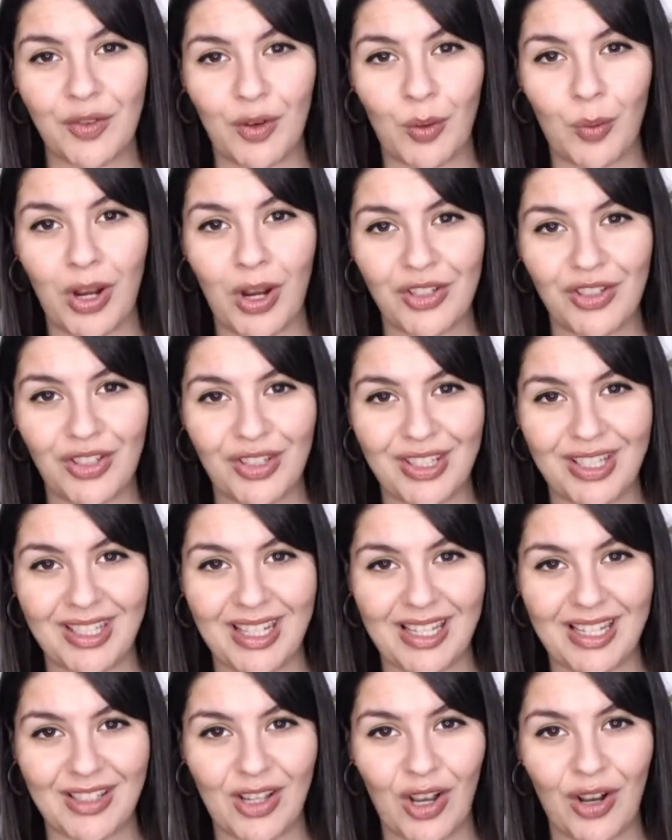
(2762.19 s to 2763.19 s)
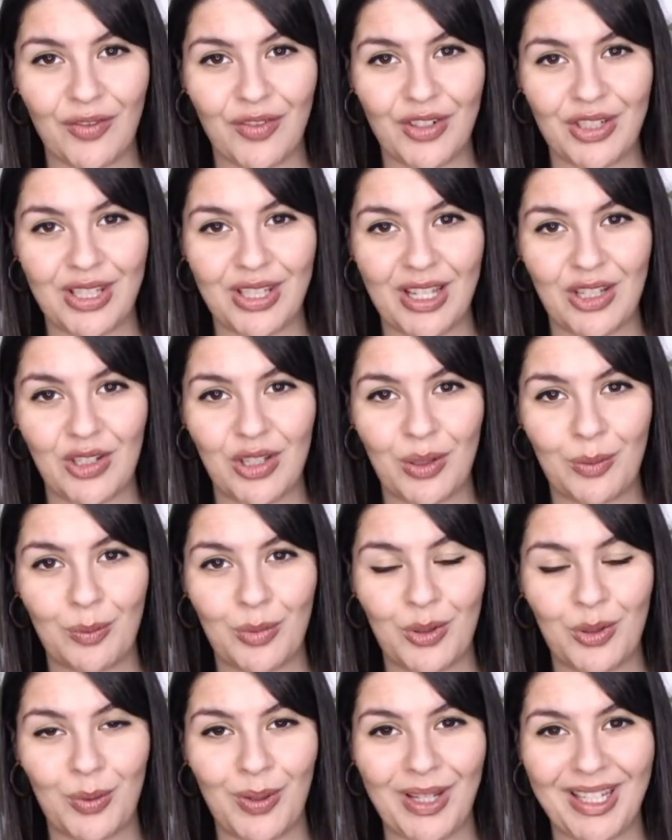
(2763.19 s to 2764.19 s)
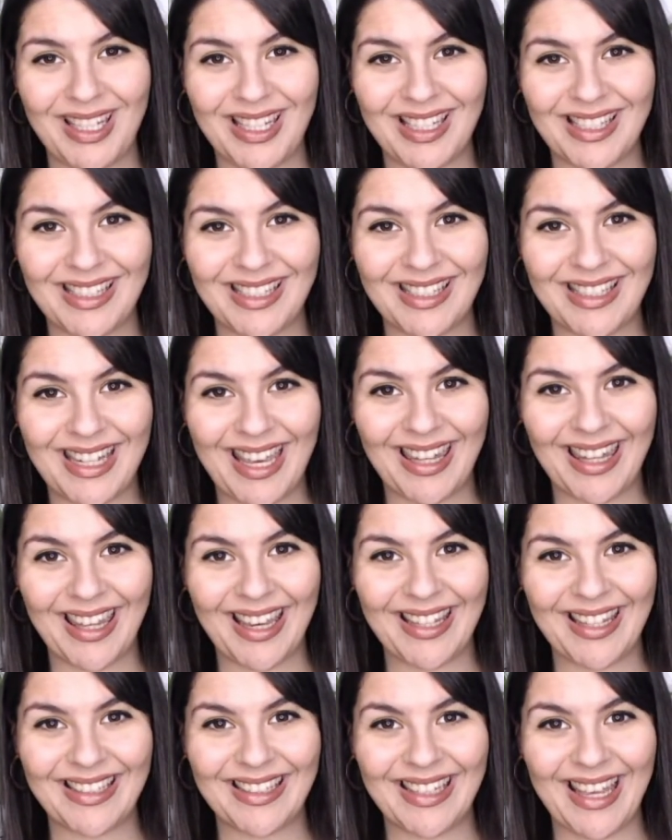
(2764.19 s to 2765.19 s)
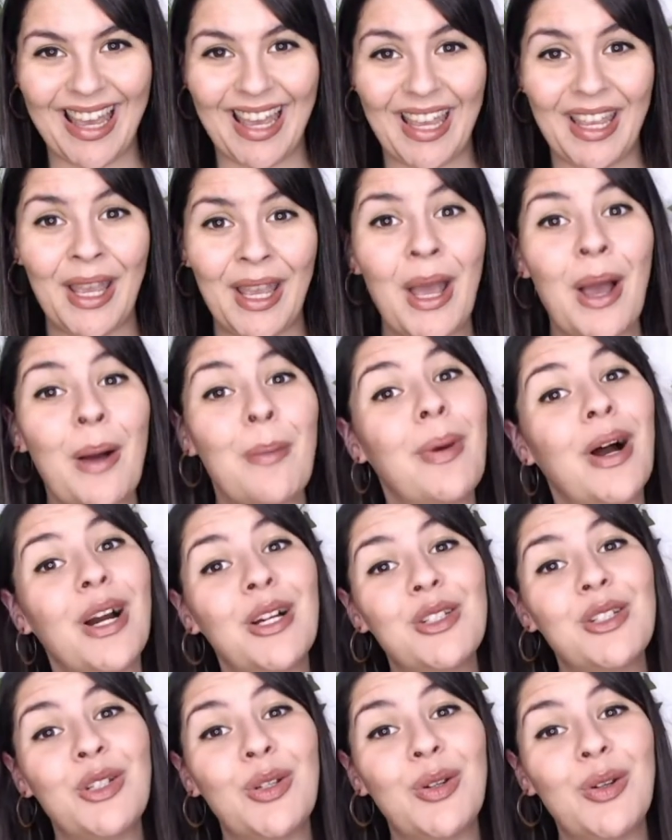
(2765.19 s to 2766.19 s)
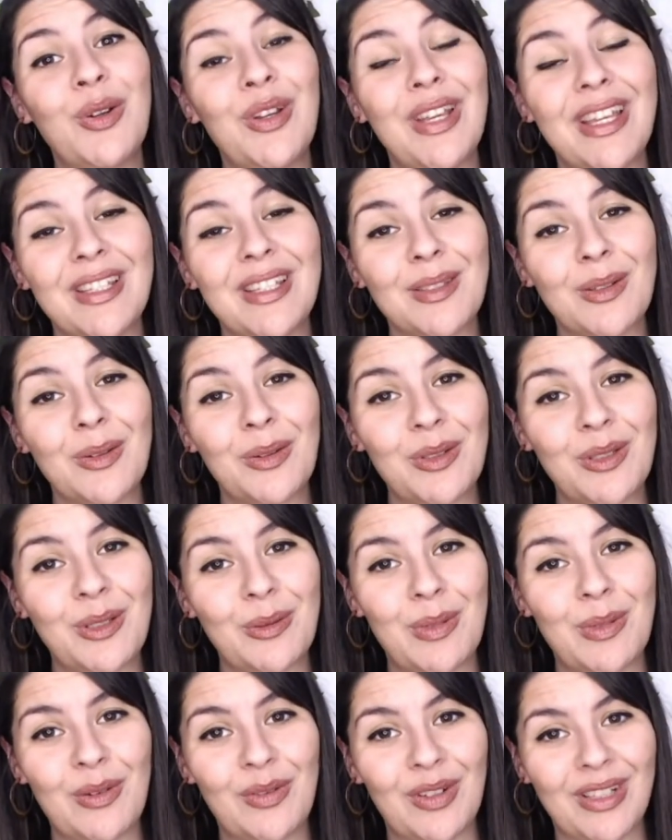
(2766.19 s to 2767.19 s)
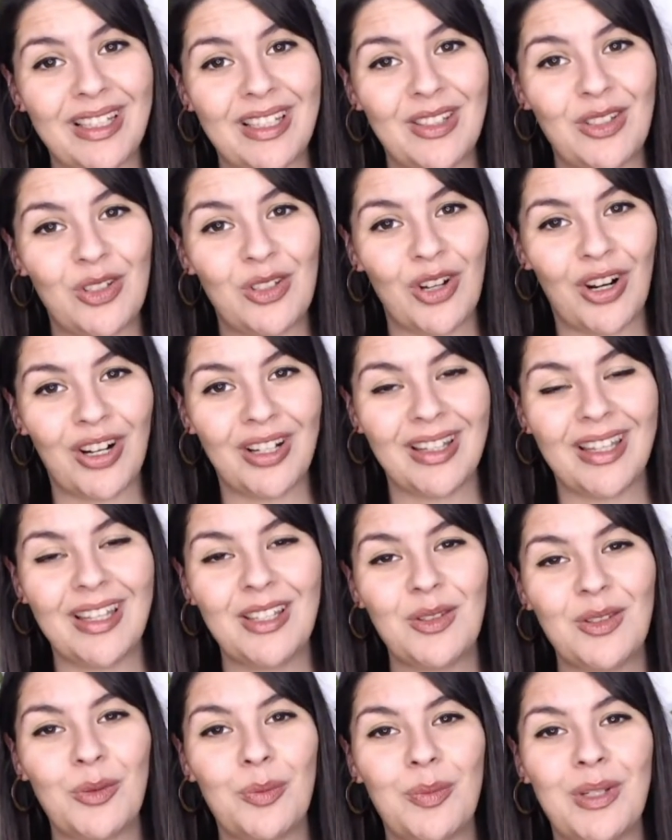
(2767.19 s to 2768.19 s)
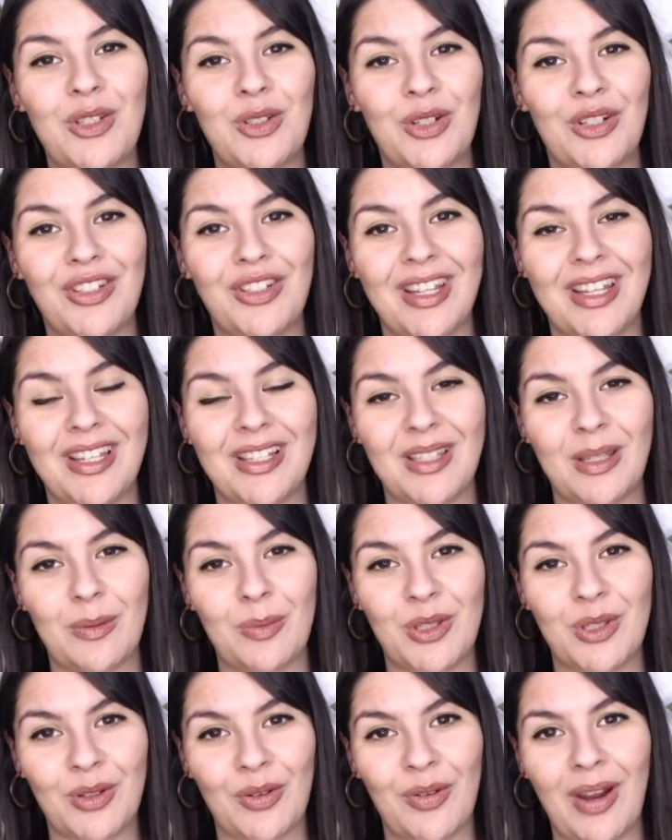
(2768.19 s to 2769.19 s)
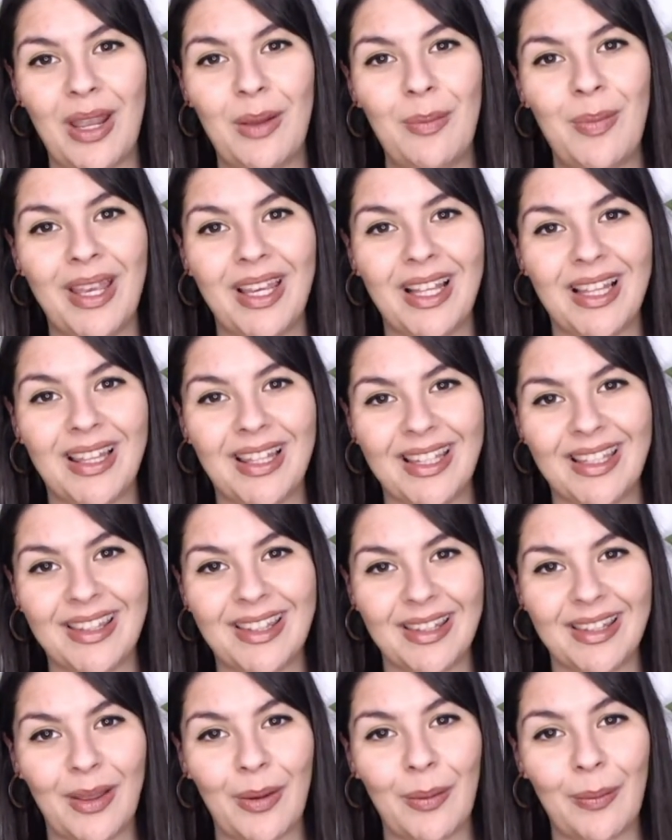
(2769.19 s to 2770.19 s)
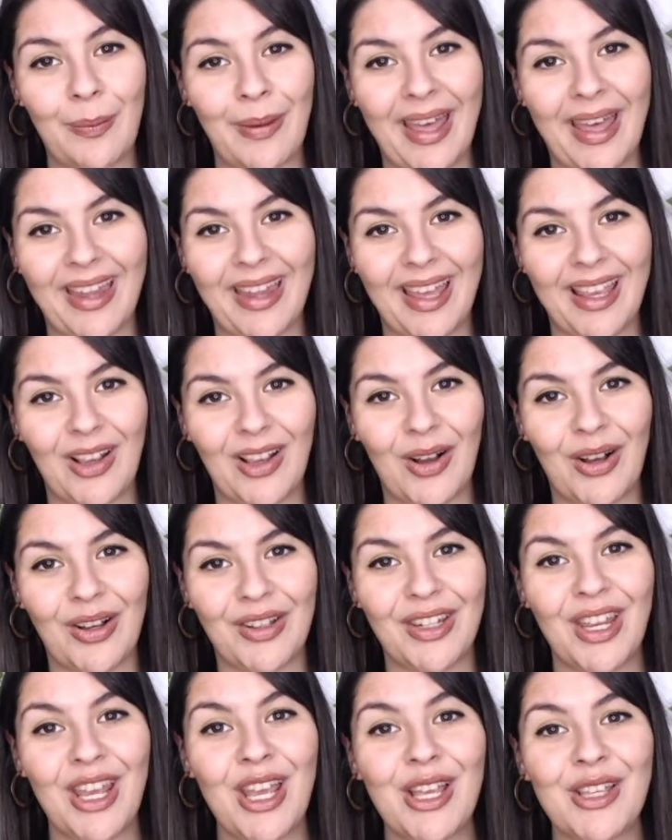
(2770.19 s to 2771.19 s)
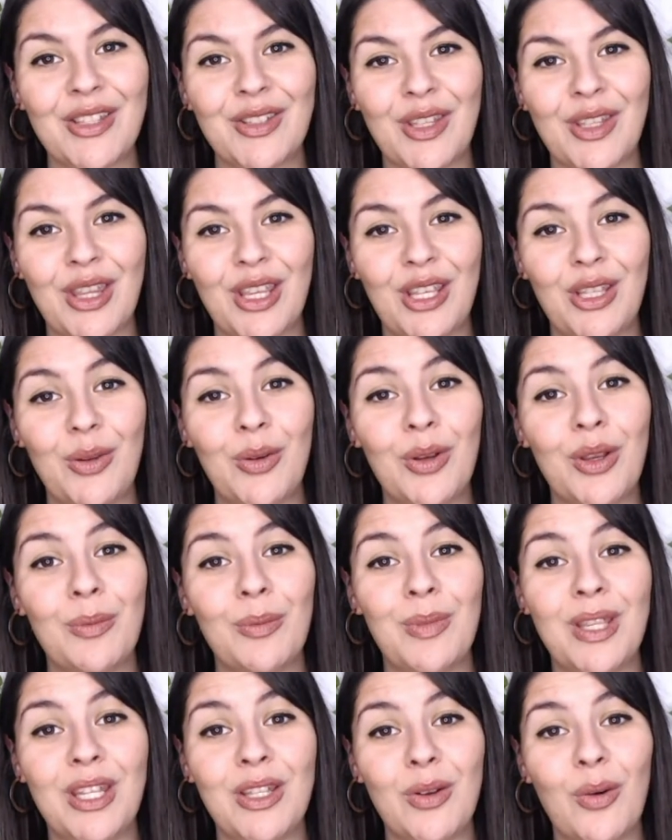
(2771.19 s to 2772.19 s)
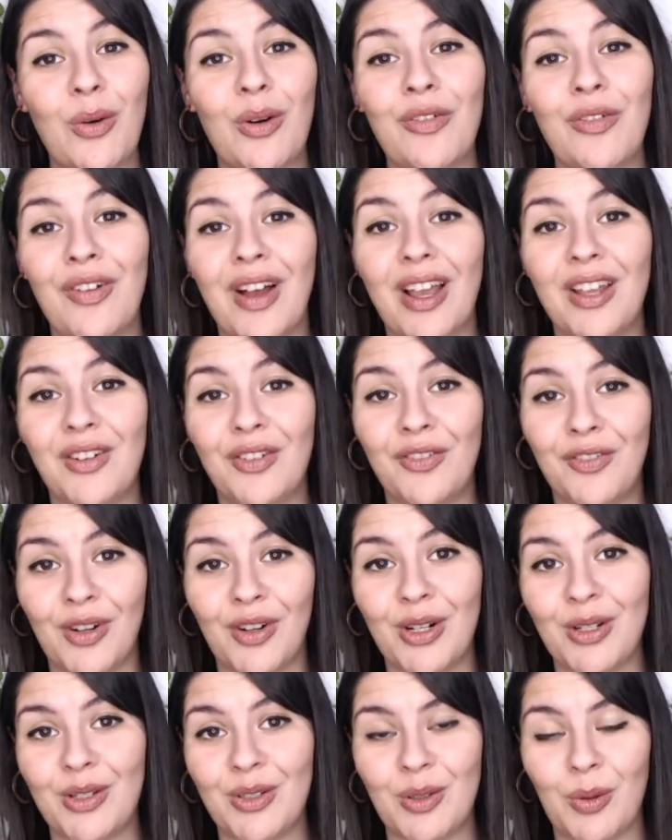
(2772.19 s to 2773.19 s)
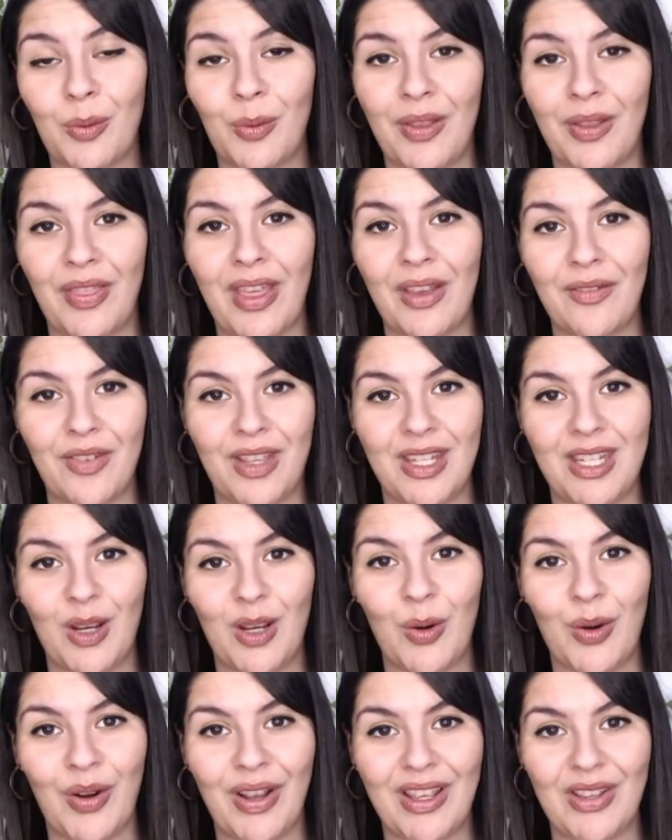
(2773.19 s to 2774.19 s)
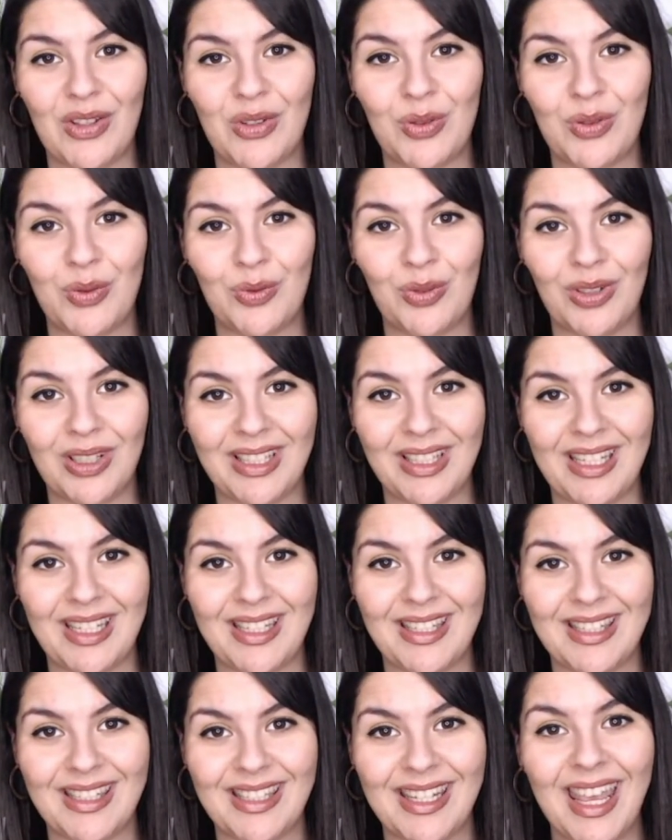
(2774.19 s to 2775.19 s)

watching today's conversation between Stella and I. Part two is going to be released shortly, so be sure to hit subscribe and click the little bell icon so that you can be notified first when that video is released.